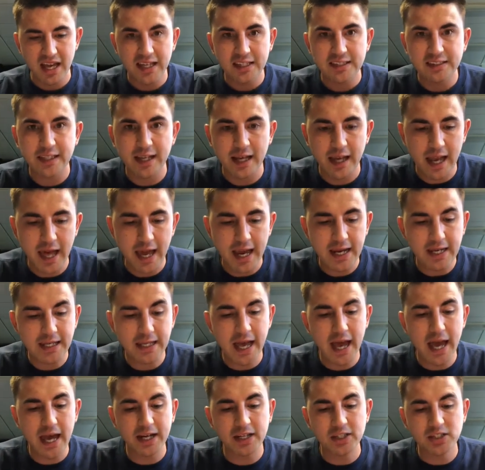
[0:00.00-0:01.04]
"Delayed
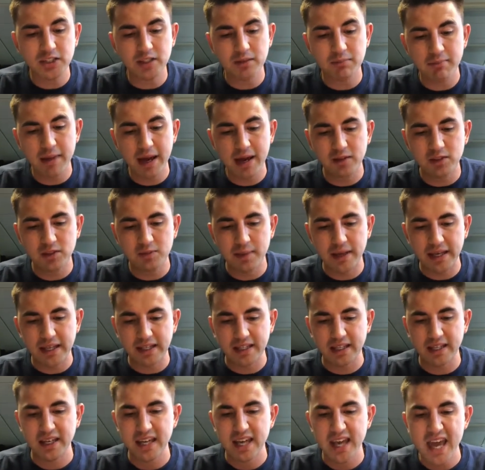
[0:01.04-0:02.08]
Action Mouse Maker